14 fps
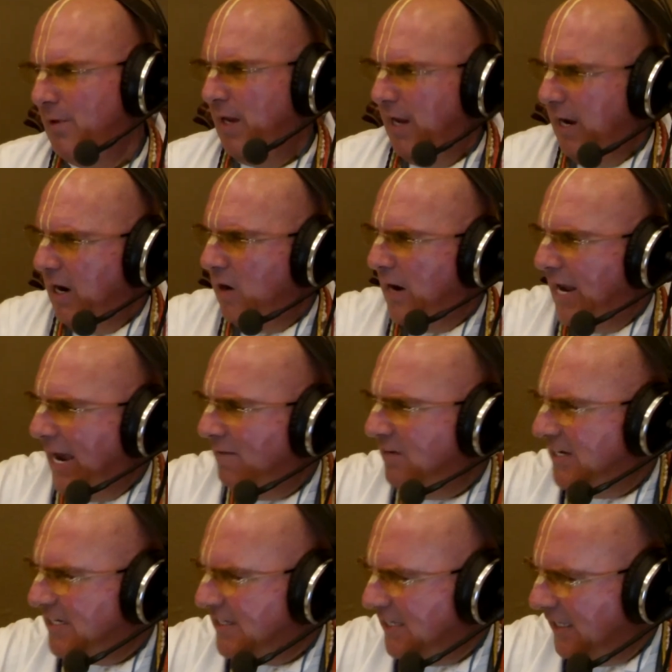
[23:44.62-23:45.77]
Here I have
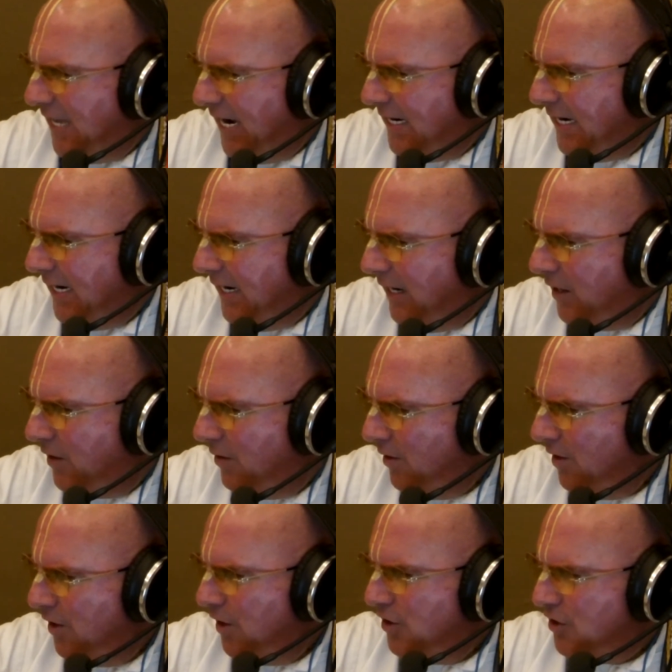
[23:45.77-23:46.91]
this lady here.
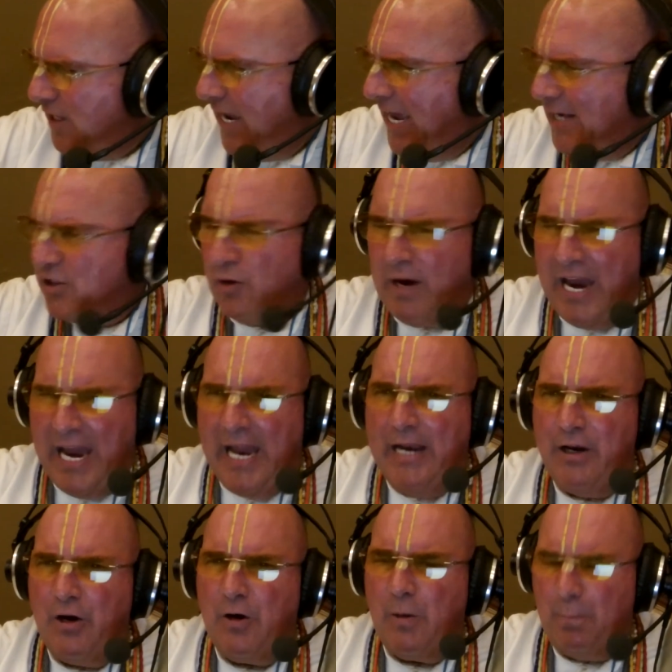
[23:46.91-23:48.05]
She has her hand
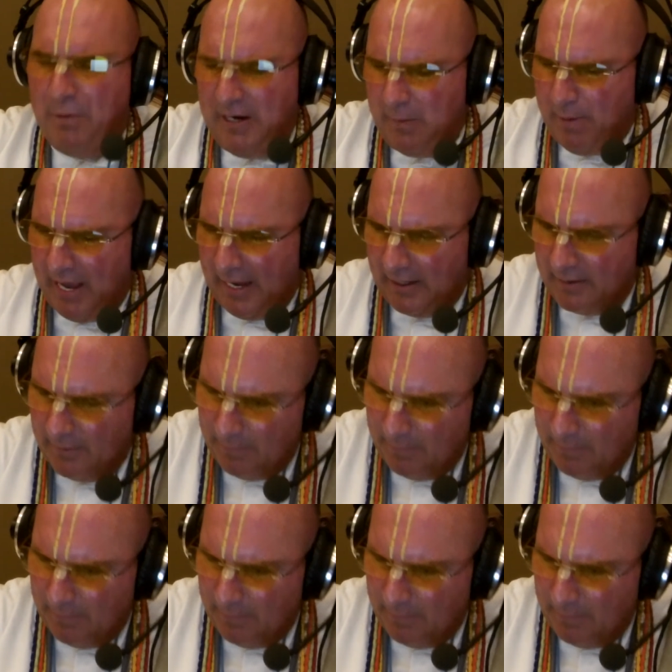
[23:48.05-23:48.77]
in her bead bag.